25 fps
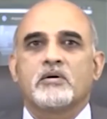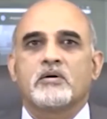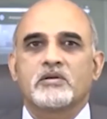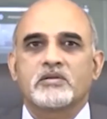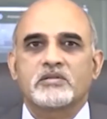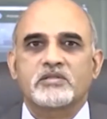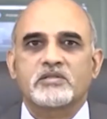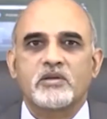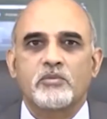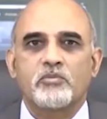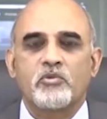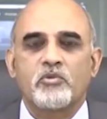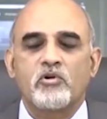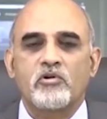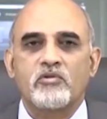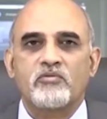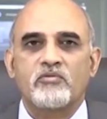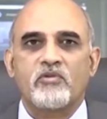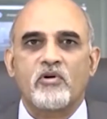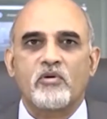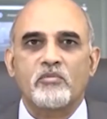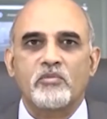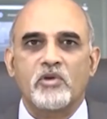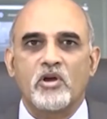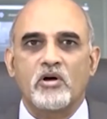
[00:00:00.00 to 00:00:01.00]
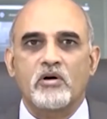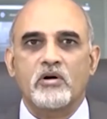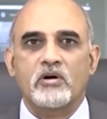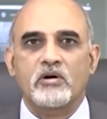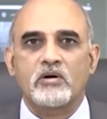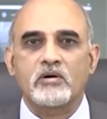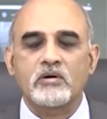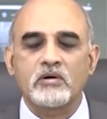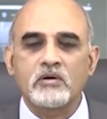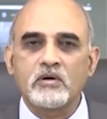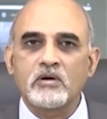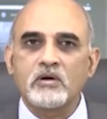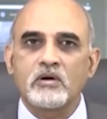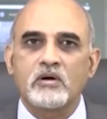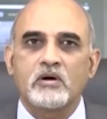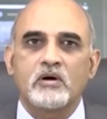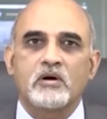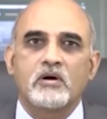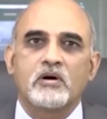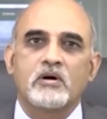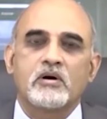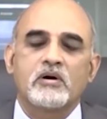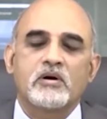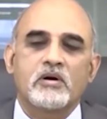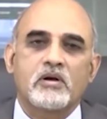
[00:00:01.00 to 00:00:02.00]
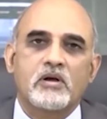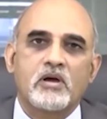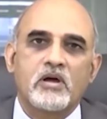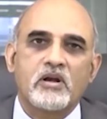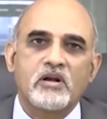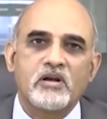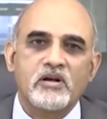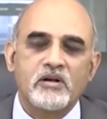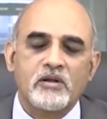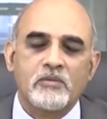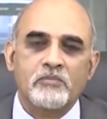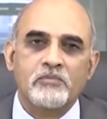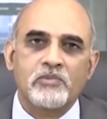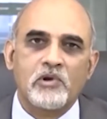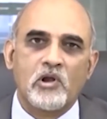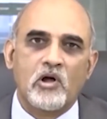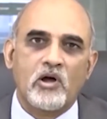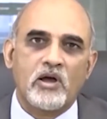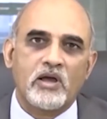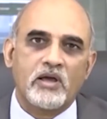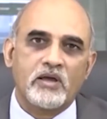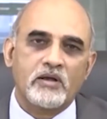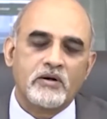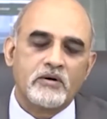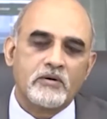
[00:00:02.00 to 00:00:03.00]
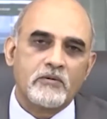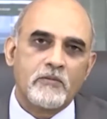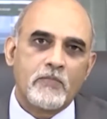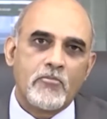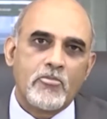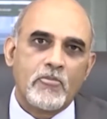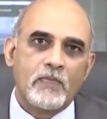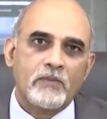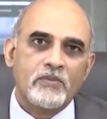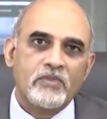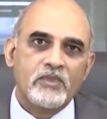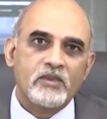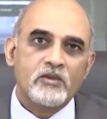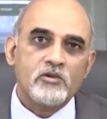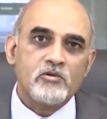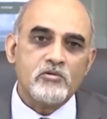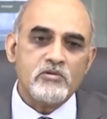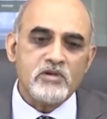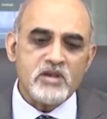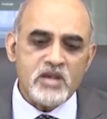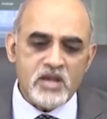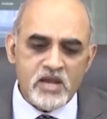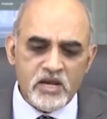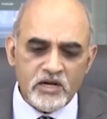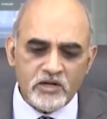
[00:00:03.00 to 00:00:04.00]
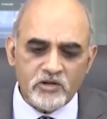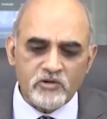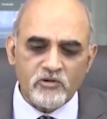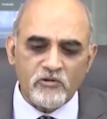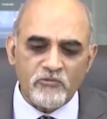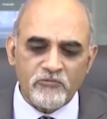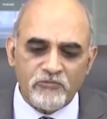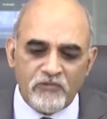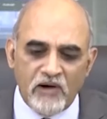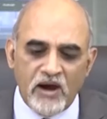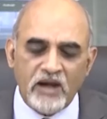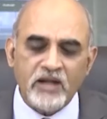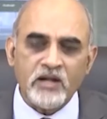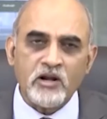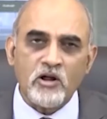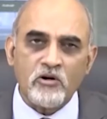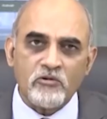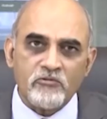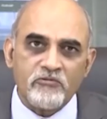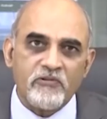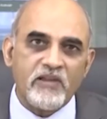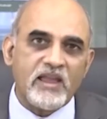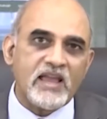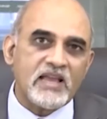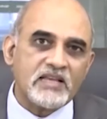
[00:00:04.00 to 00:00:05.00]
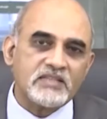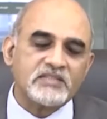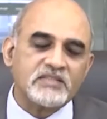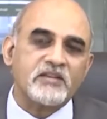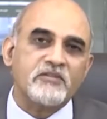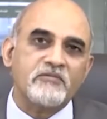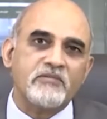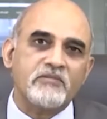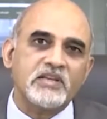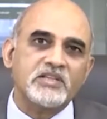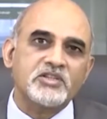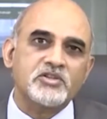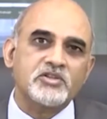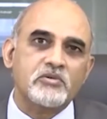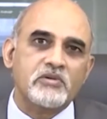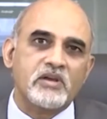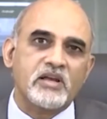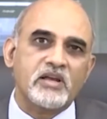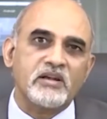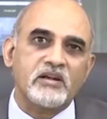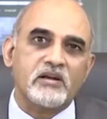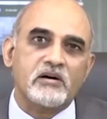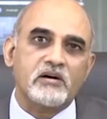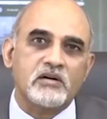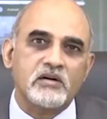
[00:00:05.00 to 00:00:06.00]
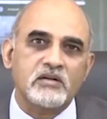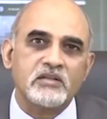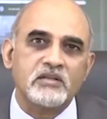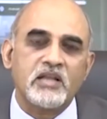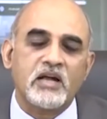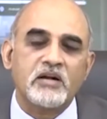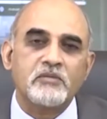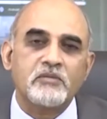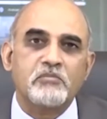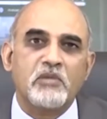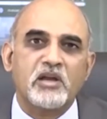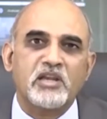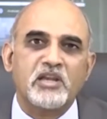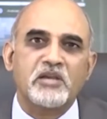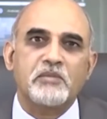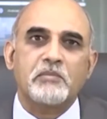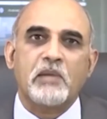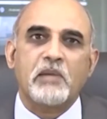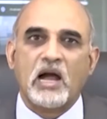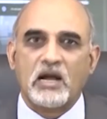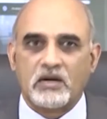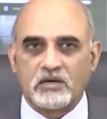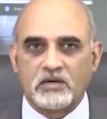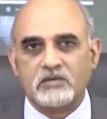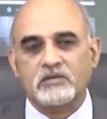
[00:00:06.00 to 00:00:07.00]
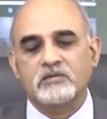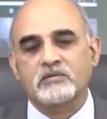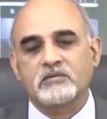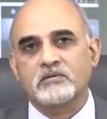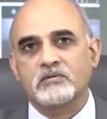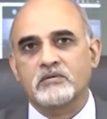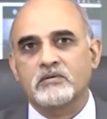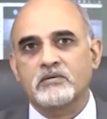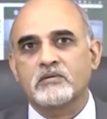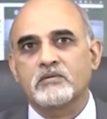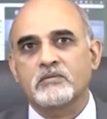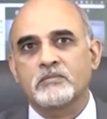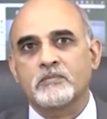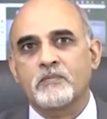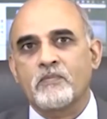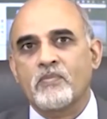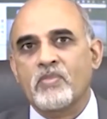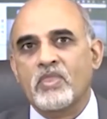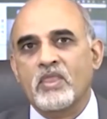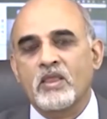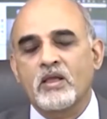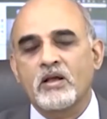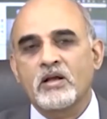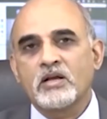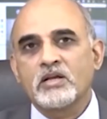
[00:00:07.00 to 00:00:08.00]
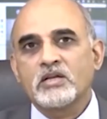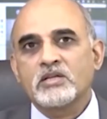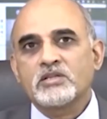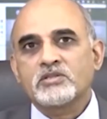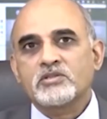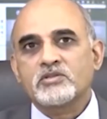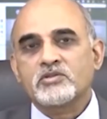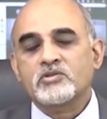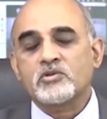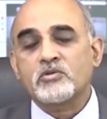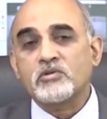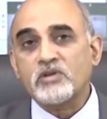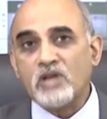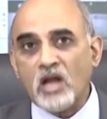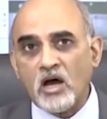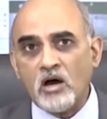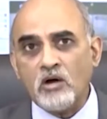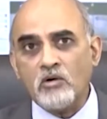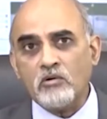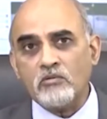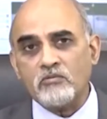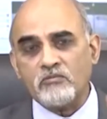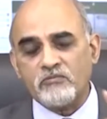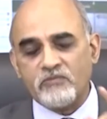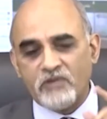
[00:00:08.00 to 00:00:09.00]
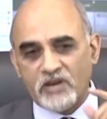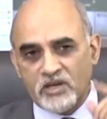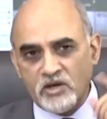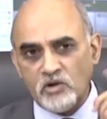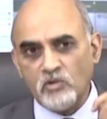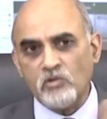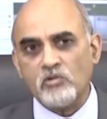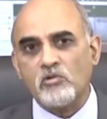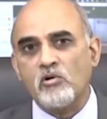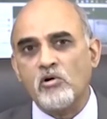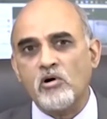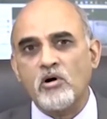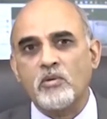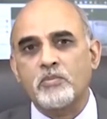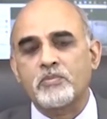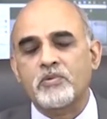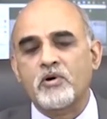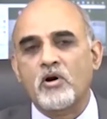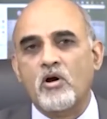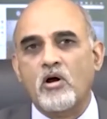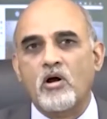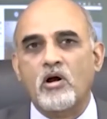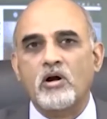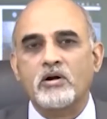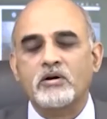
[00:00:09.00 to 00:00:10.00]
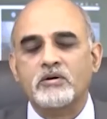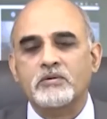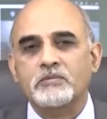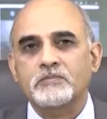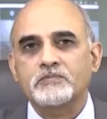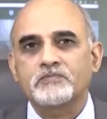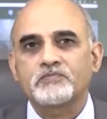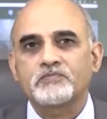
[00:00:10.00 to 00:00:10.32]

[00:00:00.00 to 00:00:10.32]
support from your current employer, you need to find out ways in which you can earn that money back. So now when you go abroad,